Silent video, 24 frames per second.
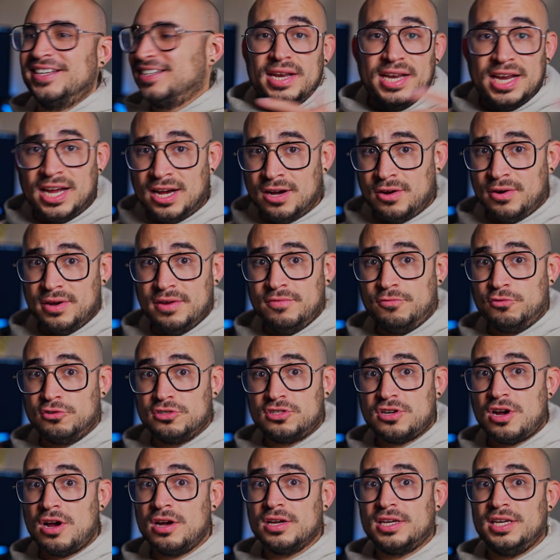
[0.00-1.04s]
Now, if we're
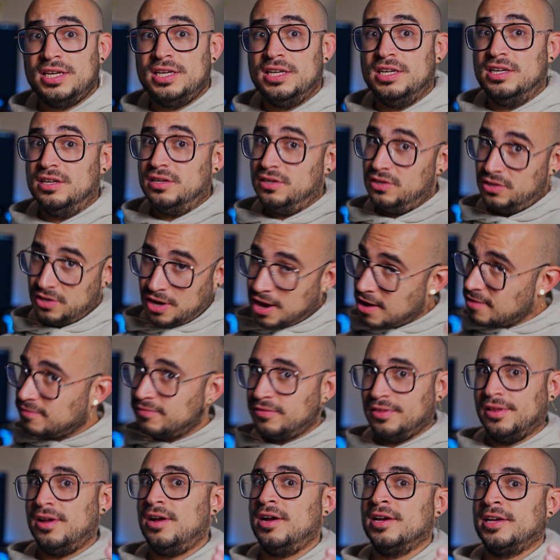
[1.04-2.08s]
talking not
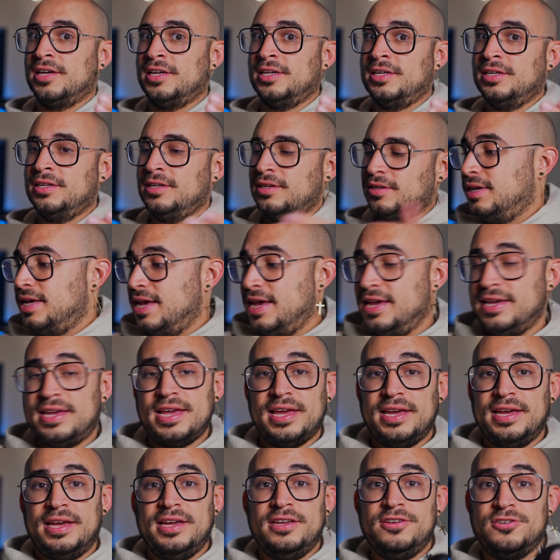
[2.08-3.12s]
vlogging,
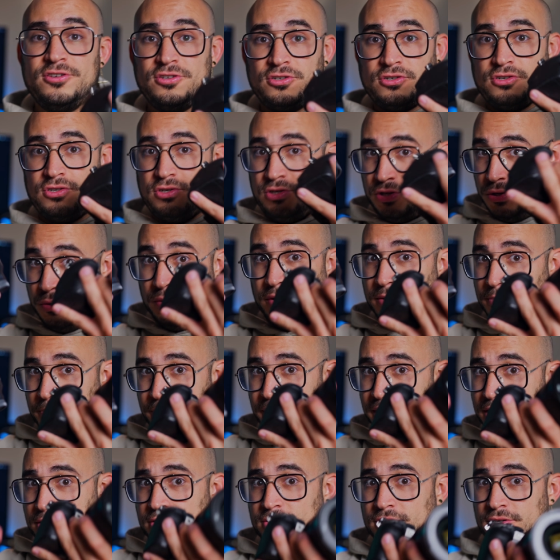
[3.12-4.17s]
aka just shooting
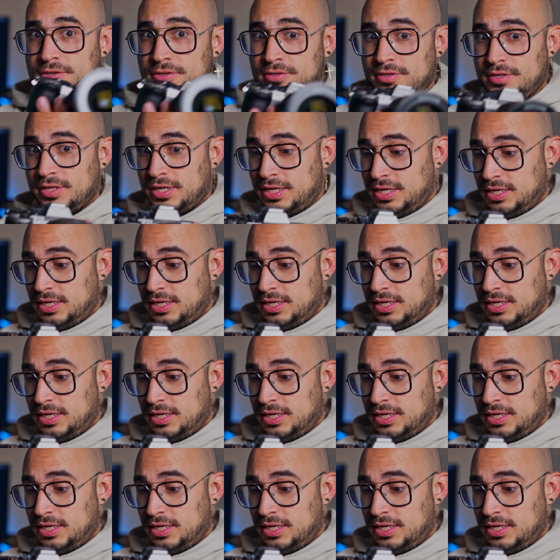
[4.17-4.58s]
pictures